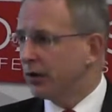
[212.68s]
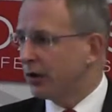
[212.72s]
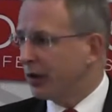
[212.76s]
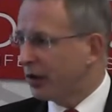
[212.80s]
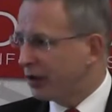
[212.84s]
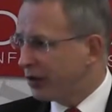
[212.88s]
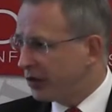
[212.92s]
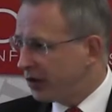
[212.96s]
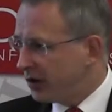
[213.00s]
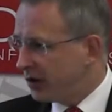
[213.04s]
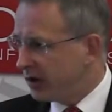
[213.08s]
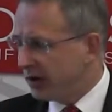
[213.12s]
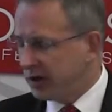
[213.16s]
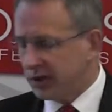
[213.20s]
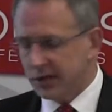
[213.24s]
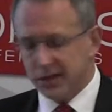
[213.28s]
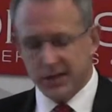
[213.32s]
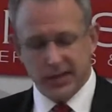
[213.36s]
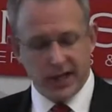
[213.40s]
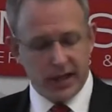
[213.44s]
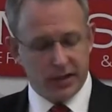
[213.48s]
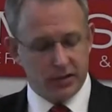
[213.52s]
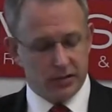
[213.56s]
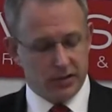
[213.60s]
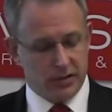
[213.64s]
The third
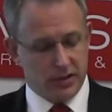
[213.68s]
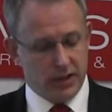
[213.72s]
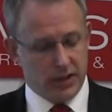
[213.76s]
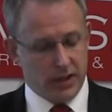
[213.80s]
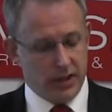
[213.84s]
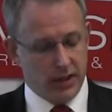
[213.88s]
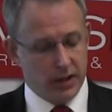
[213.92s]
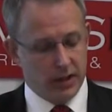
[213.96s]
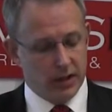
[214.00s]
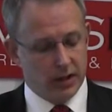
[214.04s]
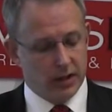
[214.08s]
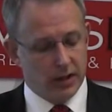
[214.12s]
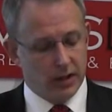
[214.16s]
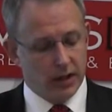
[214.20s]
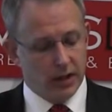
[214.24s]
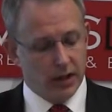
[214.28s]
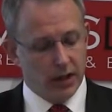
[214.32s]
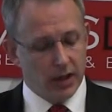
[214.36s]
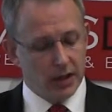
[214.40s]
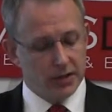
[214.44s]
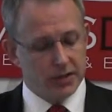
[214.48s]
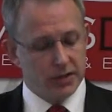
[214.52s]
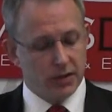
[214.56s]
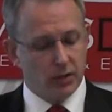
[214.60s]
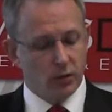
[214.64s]
subtlety
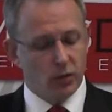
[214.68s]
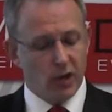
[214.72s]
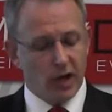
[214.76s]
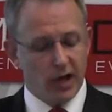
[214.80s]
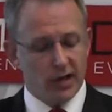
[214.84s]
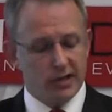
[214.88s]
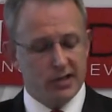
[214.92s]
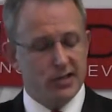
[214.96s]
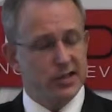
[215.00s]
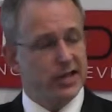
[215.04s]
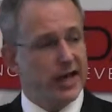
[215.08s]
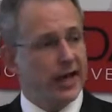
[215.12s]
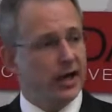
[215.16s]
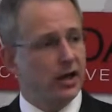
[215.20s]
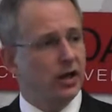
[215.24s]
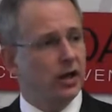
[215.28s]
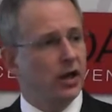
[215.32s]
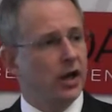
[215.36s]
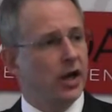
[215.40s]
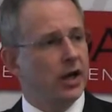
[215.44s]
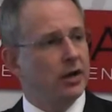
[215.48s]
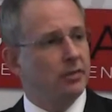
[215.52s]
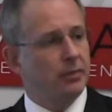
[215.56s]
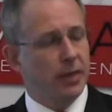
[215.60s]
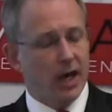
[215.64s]
is that while
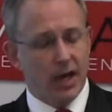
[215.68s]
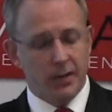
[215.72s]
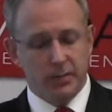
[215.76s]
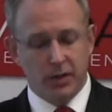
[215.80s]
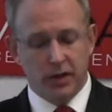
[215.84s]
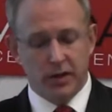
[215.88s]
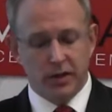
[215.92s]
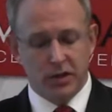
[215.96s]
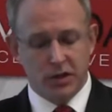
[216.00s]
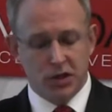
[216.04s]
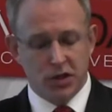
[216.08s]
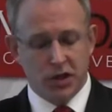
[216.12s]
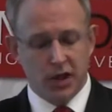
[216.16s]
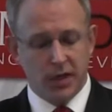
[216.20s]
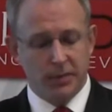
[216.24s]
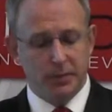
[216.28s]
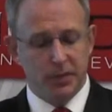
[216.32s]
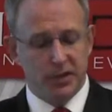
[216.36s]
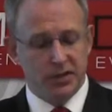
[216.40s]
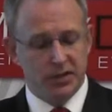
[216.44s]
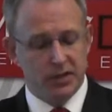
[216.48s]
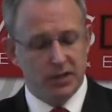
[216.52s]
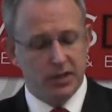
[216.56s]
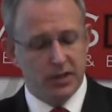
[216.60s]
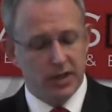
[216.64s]
satellite may be the
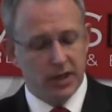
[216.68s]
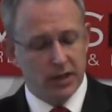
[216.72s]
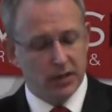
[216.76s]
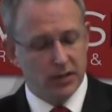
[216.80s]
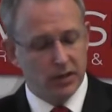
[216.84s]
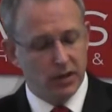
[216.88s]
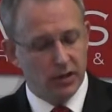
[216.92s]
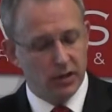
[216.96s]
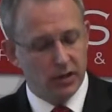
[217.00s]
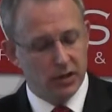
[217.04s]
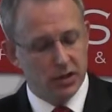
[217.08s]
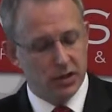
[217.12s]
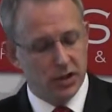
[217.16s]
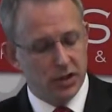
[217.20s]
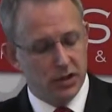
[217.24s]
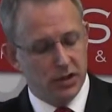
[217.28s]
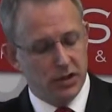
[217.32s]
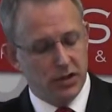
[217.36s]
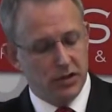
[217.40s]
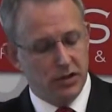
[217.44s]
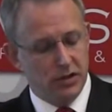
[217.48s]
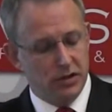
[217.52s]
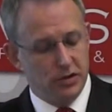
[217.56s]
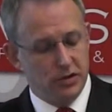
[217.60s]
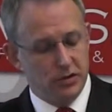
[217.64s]
cheapest technology
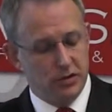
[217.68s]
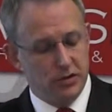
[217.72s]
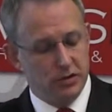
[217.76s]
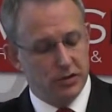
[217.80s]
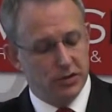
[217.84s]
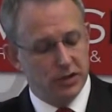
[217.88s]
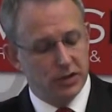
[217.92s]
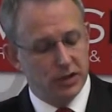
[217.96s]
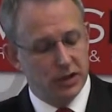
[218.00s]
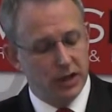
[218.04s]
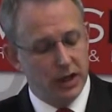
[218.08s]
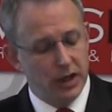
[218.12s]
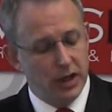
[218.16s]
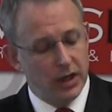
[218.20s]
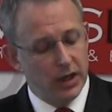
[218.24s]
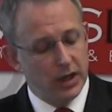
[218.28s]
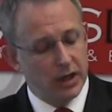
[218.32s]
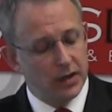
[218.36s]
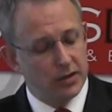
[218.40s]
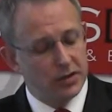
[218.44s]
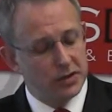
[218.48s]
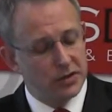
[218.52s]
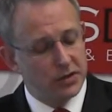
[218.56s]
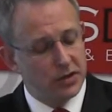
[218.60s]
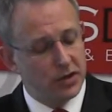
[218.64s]
to use
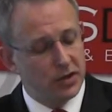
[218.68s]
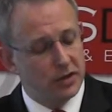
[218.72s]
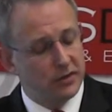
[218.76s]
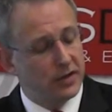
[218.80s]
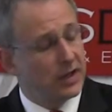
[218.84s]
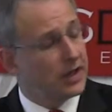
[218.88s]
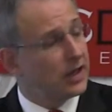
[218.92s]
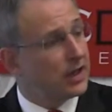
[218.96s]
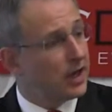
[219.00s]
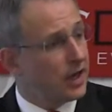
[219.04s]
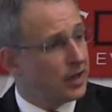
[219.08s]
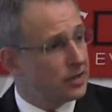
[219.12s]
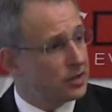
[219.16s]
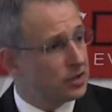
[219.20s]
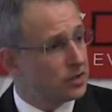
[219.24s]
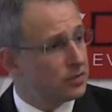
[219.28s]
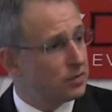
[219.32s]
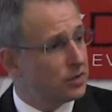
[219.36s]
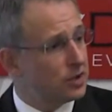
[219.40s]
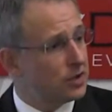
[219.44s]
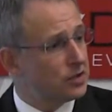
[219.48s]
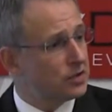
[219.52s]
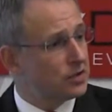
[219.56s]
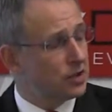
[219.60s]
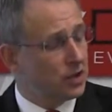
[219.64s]
in serving
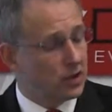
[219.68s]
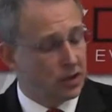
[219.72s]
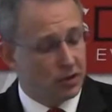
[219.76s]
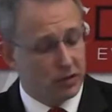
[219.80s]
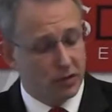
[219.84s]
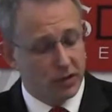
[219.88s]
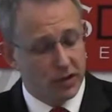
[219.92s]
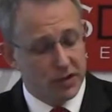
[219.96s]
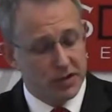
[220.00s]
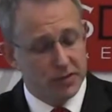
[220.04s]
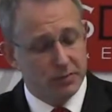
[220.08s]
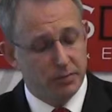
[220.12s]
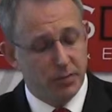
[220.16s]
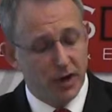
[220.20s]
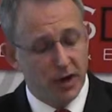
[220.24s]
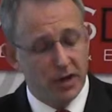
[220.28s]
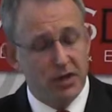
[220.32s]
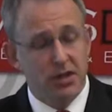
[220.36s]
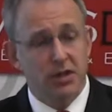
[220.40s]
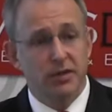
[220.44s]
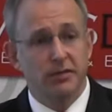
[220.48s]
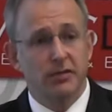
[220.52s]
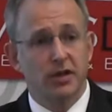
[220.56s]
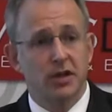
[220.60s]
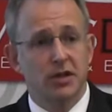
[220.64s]
customers across
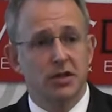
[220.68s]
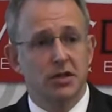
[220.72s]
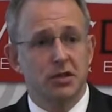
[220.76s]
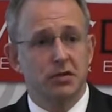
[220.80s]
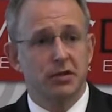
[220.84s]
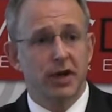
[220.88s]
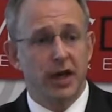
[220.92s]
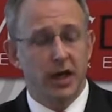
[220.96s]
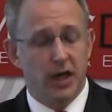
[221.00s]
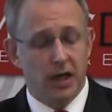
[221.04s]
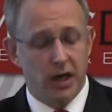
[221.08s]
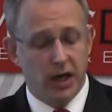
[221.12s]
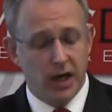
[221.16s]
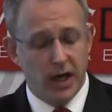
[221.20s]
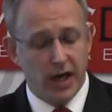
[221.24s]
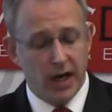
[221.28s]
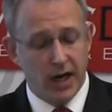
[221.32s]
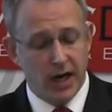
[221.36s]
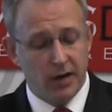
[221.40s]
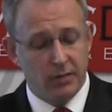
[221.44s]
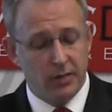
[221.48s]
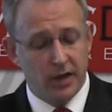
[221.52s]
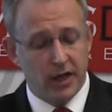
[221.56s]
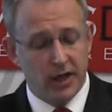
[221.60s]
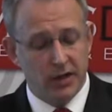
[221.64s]
most of the Australian
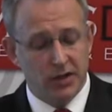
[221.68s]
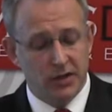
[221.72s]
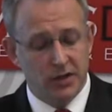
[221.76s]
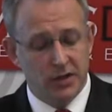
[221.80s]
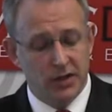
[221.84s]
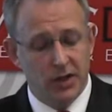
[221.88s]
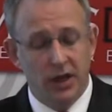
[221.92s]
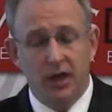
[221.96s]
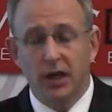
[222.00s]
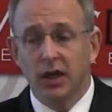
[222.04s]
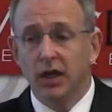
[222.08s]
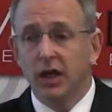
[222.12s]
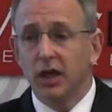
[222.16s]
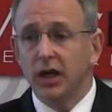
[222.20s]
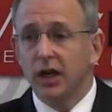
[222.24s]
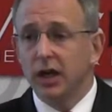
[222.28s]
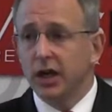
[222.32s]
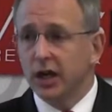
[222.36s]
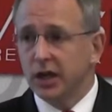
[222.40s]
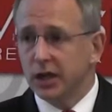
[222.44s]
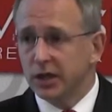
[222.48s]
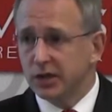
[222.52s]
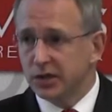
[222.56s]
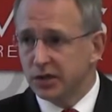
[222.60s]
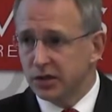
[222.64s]
landmass,
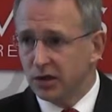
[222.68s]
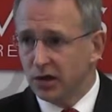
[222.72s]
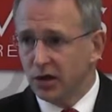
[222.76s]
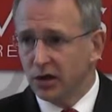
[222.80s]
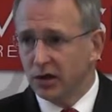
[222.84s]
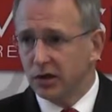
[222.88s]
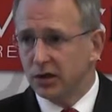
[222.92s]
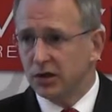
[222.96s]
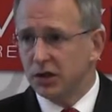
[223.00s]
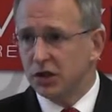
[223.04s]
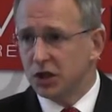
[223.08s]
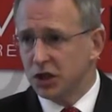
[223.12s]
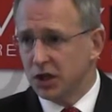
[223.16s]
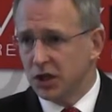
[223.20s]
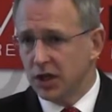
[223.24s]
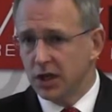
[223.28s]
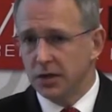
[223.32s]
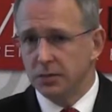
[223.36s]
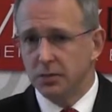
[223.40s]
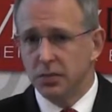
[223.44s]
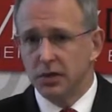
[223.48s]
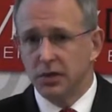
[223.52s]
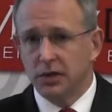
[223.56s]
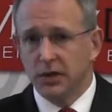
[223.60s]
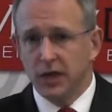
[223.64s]
it is not
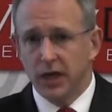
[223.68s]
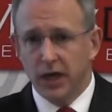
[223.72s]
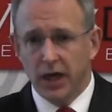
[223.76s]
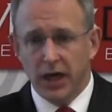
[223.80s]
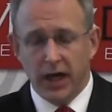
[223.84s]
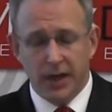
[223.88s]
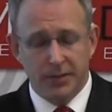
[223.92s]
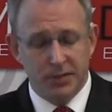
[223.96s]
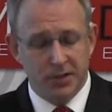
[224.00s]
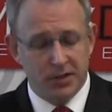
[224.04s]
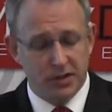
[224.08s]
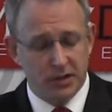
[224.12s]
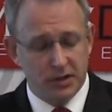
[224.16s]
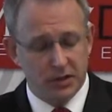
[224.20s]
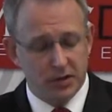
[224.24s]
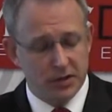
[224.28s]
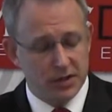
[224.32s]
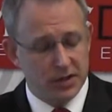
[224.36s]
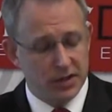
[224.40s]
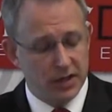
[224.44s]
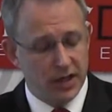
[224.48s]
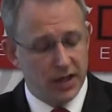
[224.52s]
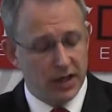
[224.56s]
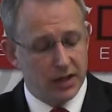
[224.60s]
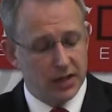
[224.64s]
cheap in an absolute
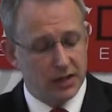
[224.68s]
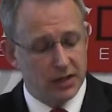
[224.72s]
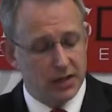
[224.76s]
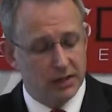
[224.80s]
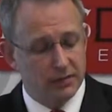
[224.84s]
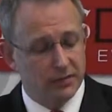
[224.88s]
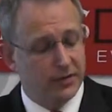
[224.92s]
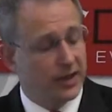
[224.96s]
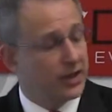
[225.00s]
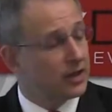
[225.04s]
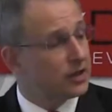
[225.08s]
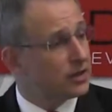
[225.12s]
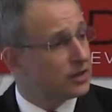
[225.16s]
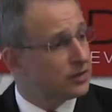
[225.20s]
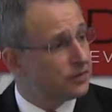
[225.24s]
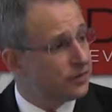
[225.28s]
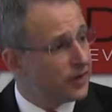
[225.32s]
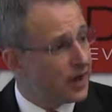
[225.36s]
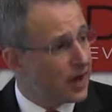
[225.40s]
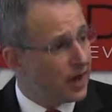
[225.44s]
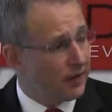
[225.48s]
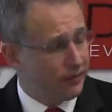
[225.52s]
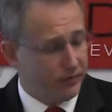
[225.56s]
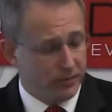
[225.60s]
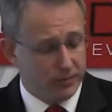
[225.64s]
sense. In fact, it's
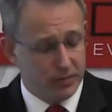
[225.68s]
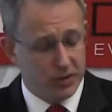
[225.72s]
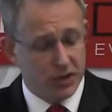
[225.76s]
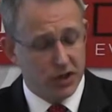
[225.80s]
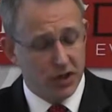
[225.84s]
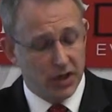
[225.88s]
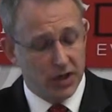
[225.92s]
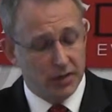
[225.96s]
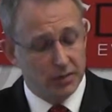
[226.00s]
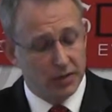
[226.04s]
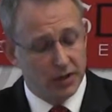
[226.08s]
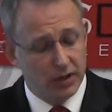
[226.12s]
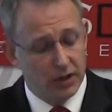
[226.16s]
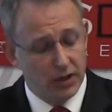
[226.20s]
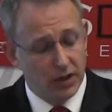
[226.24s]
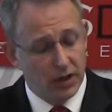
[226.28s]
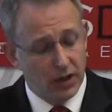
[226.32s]
far from cheap.